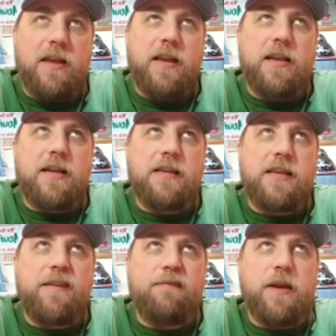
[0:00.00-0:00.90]
And
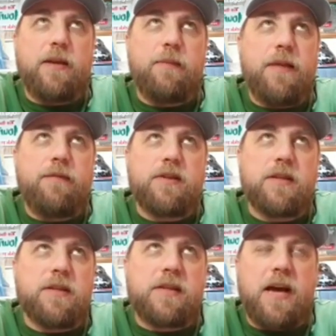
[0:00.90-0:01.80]
it does have big
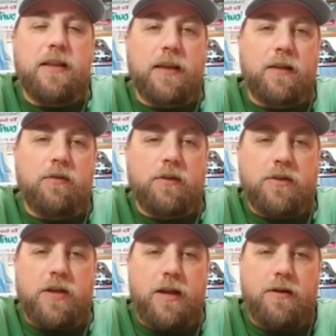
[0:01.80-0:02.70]
bait fish because it's got like
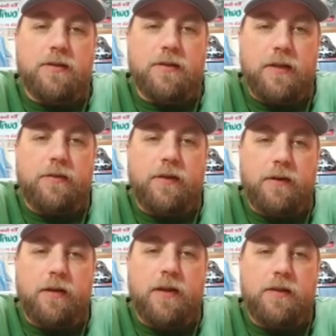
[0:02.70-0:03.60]
golden shiners and
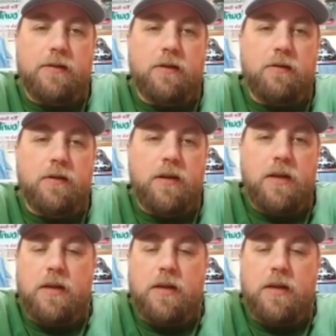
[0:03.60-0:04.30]
stuff in it, right? So,